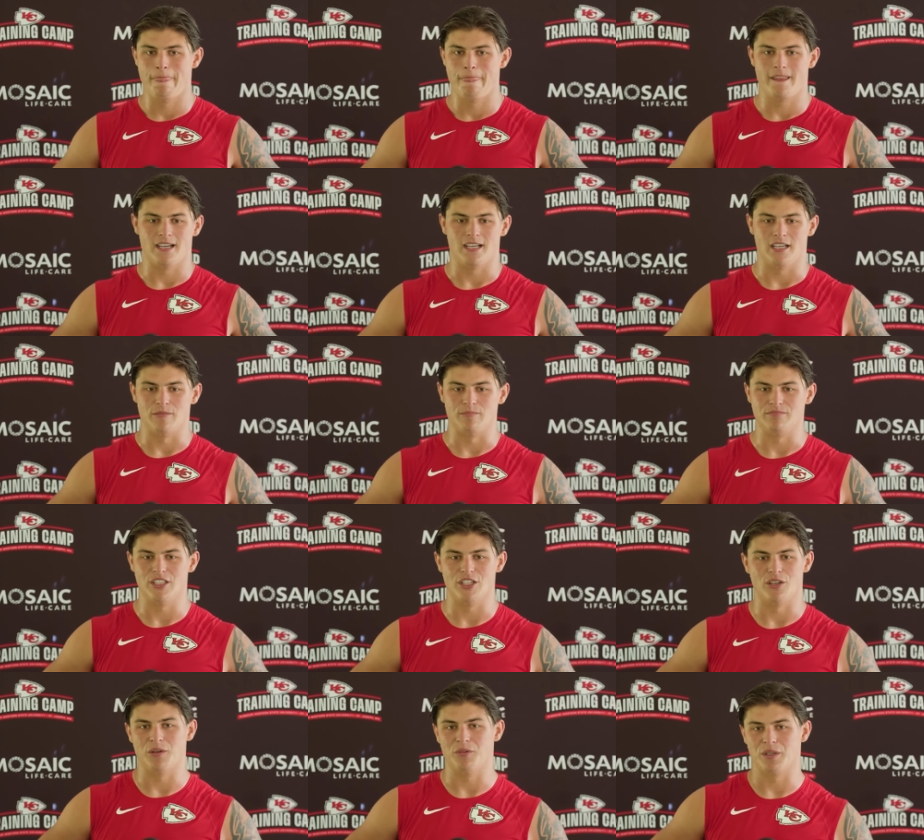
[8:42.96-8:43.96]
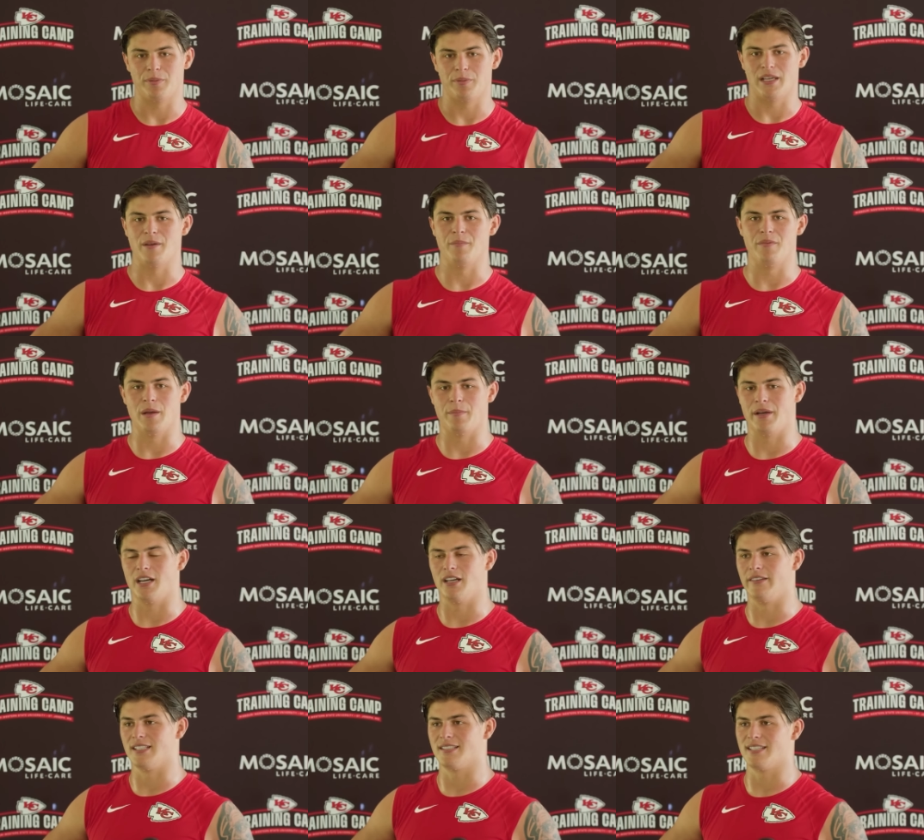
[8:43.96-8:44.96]
um, you know, I want to play a, a,
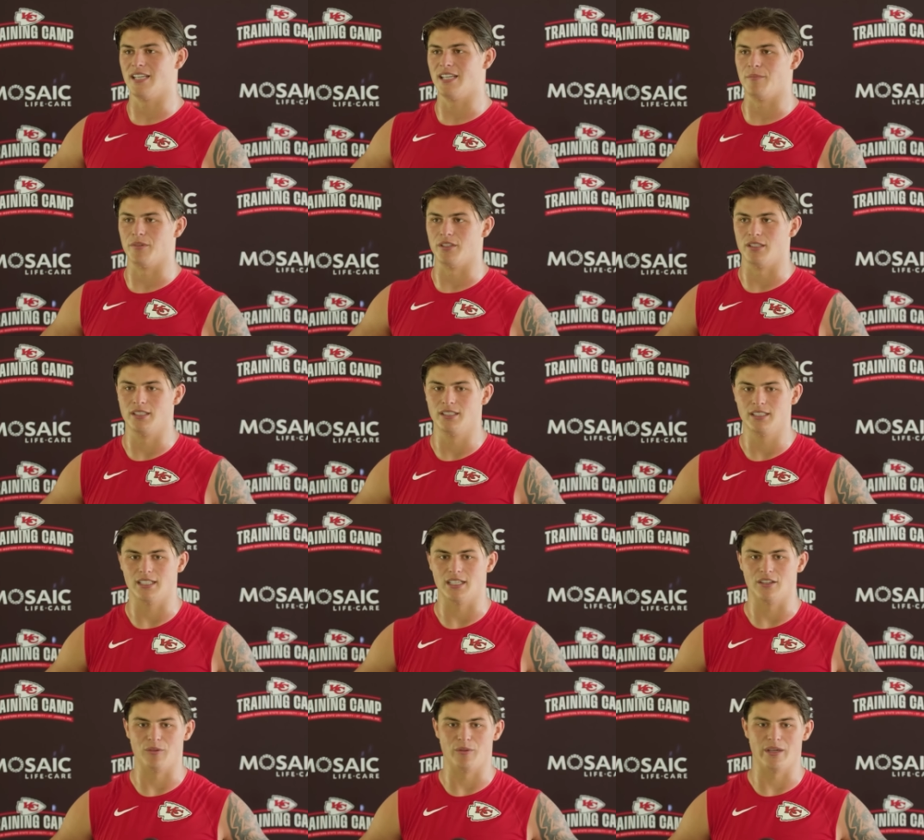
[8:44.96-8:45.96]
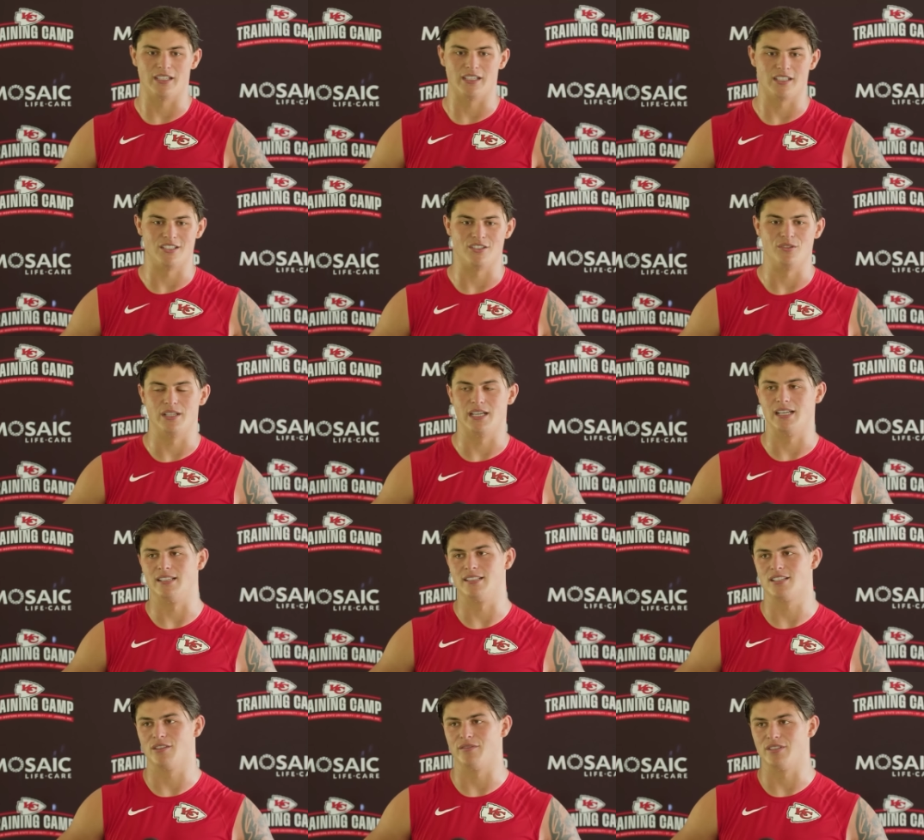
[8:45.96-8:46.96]
part in this team, and uh, the way I'm going to do that
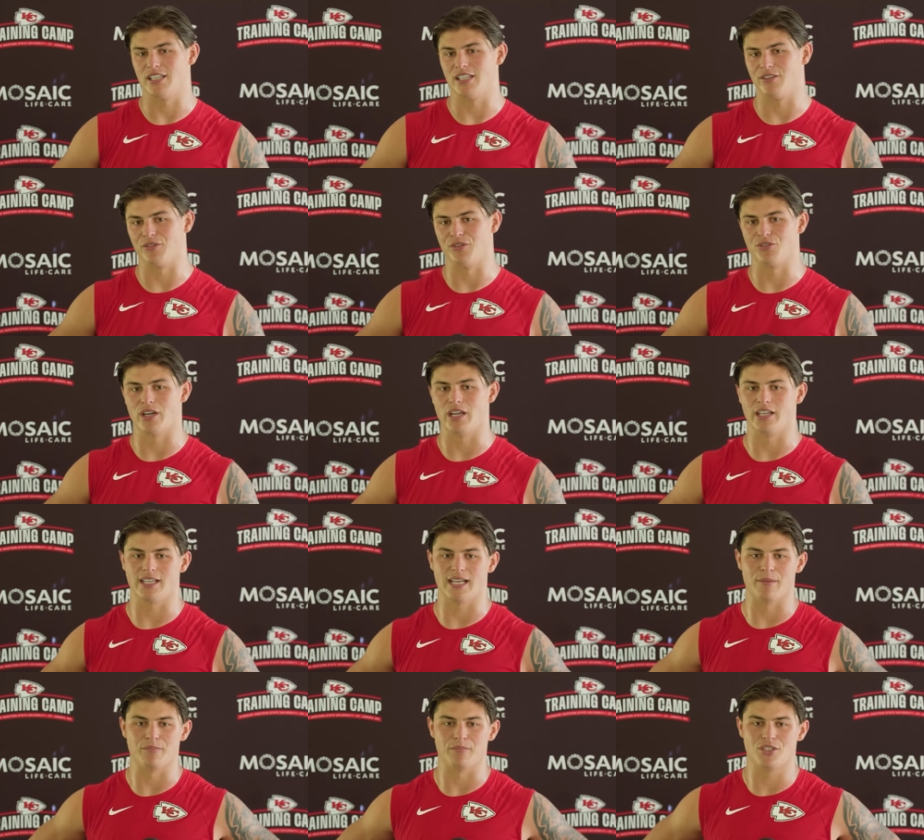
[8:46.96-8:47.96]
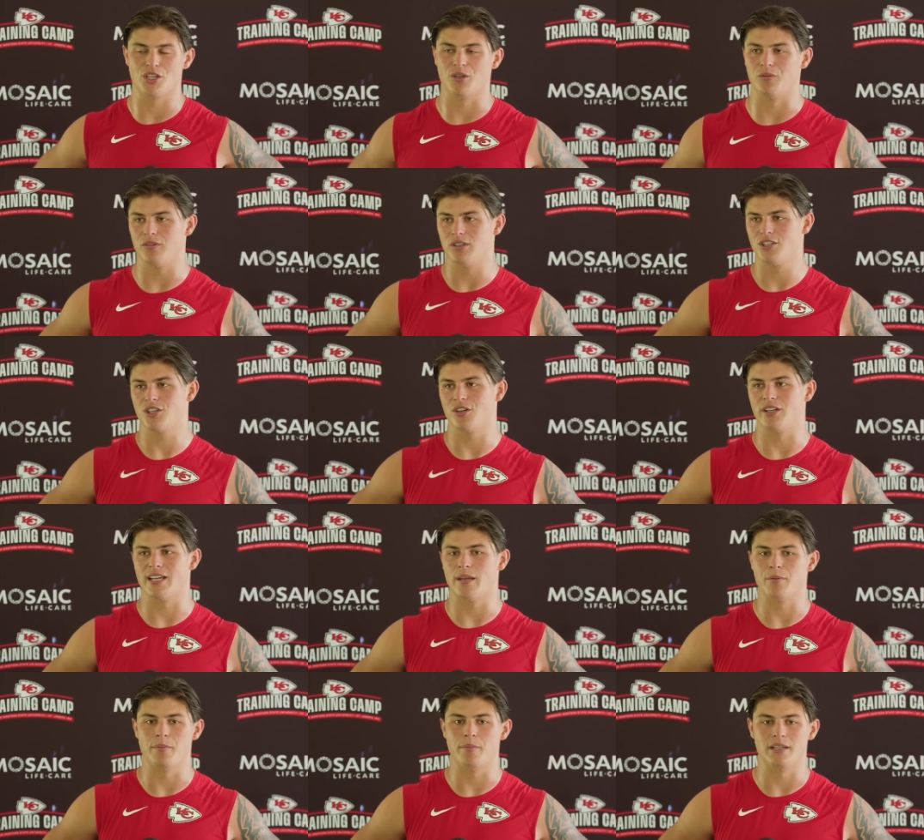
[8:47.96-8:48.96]
is obviously through training camp, show show the
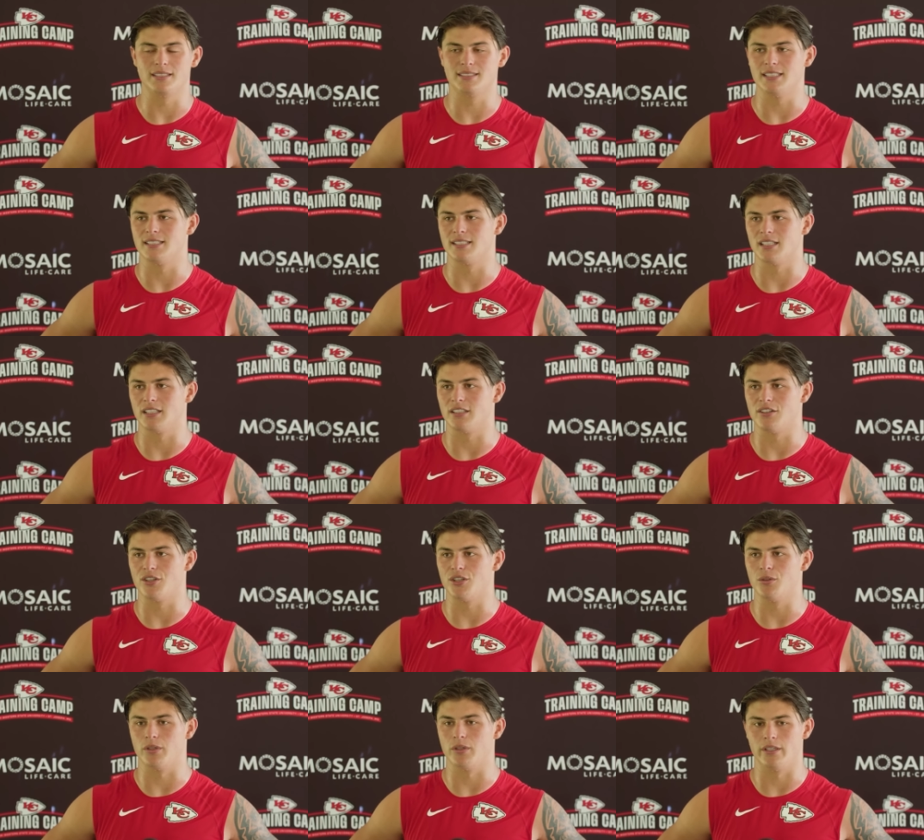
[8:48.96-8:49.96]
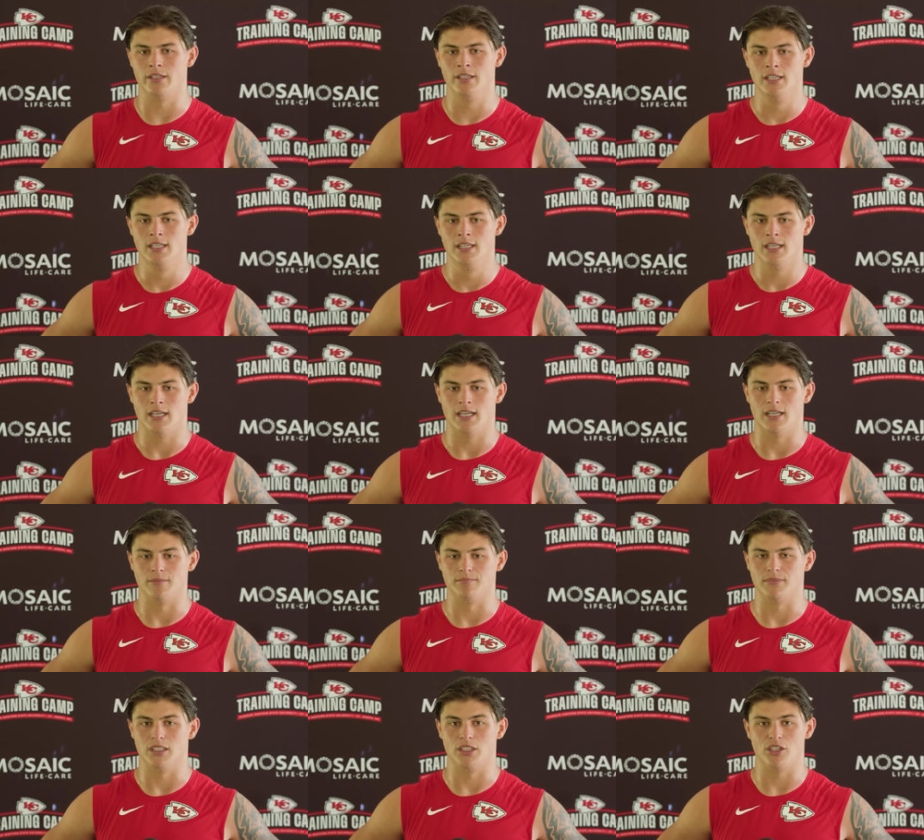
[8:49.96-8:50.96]
capabilities that I can do, and
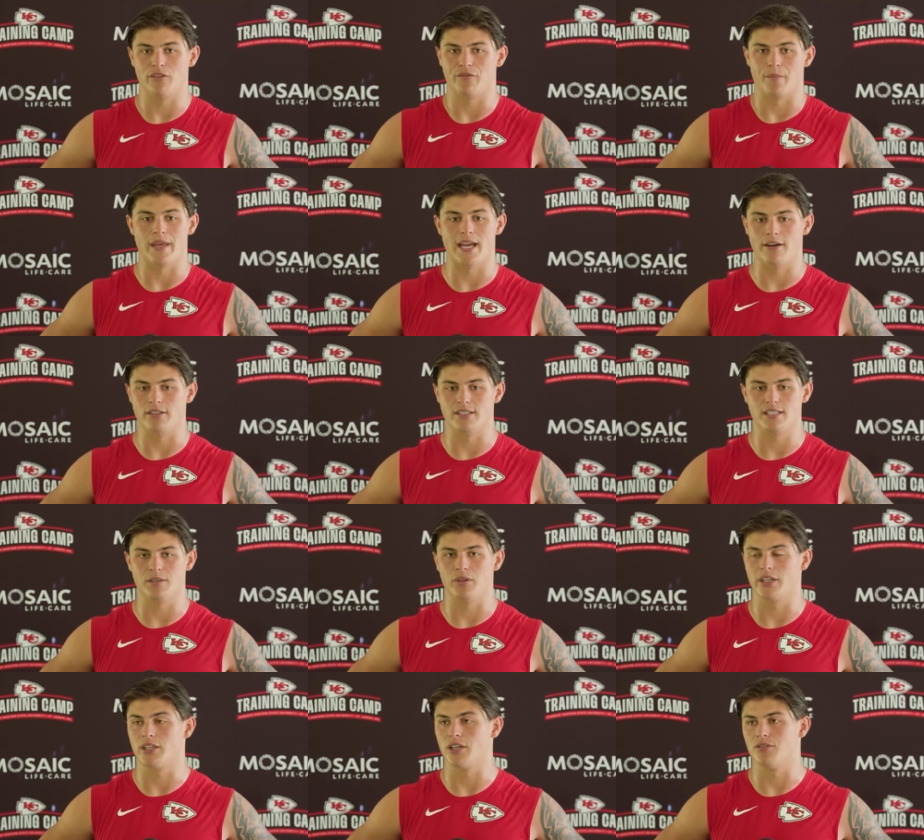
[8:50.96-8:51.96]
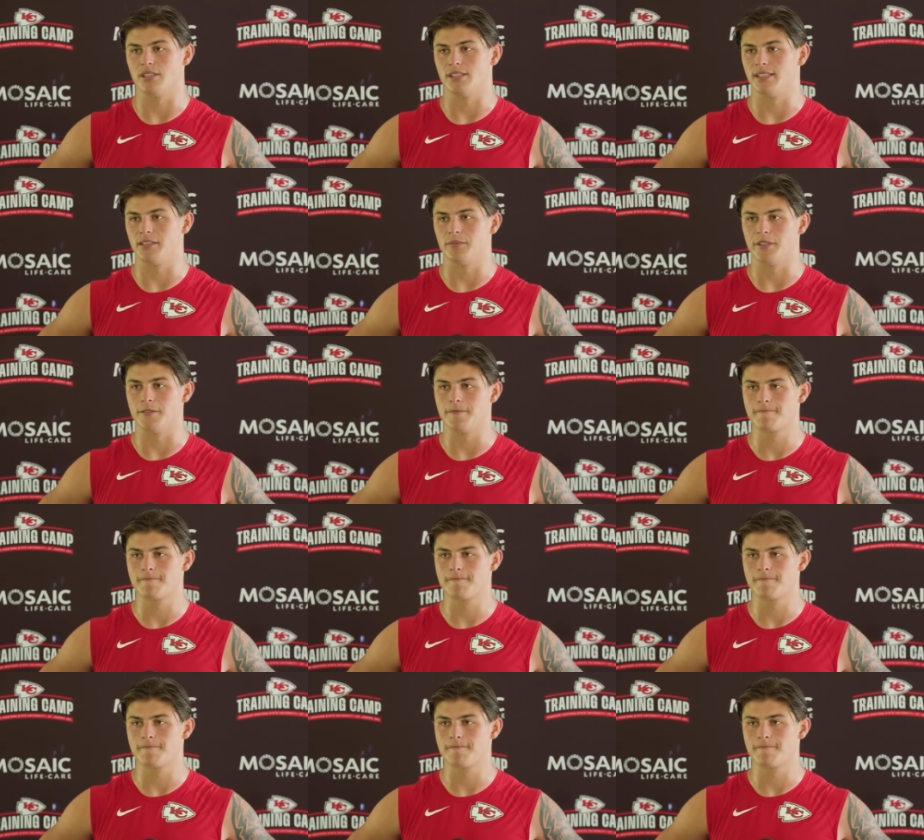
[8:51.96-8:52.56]
um, and go from there and see what the coaches think of me.